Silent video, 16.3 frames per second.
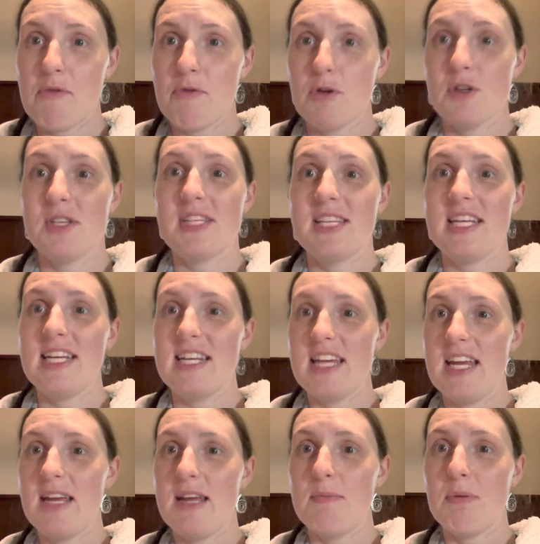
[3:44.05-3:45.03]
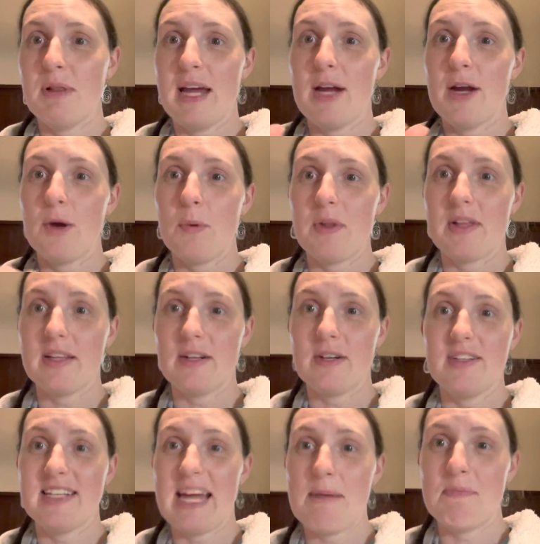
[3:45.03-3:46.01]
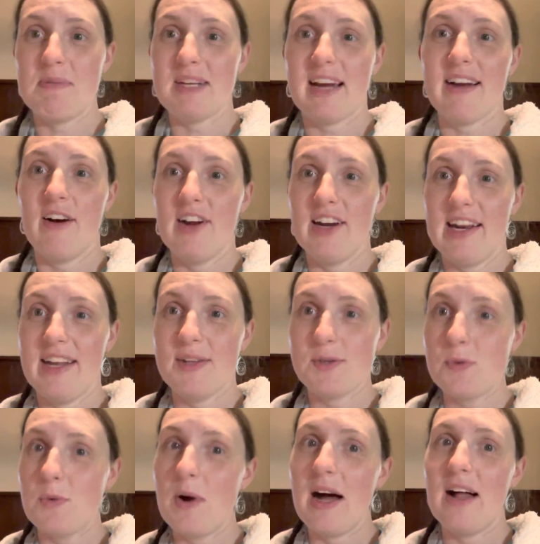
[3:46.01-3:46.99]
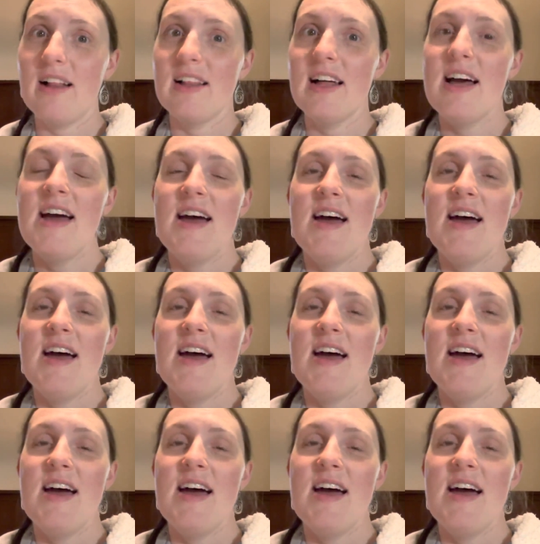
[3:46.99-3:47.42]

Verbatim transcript: first CD player with a little tape deck on it as well.